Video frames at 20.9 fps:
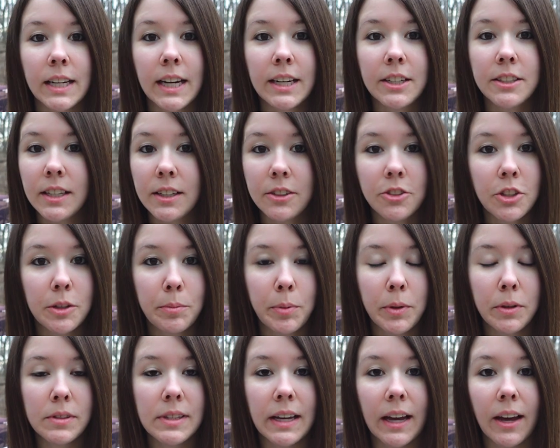next thing she
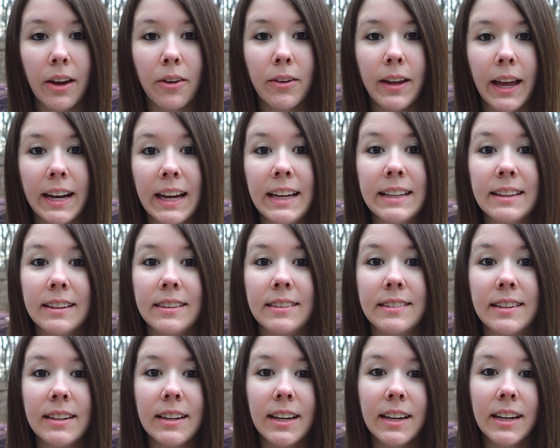pulls out, and I
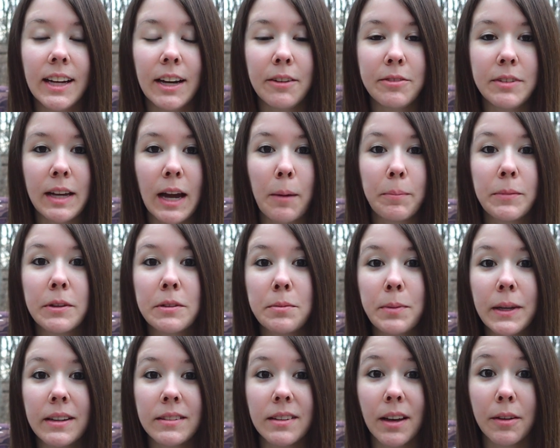did not have to comp this
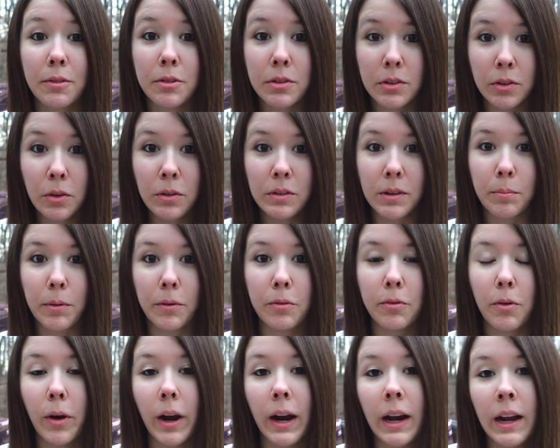because I've sold it
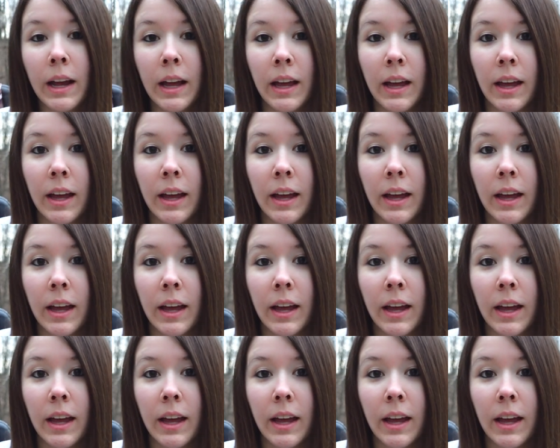before,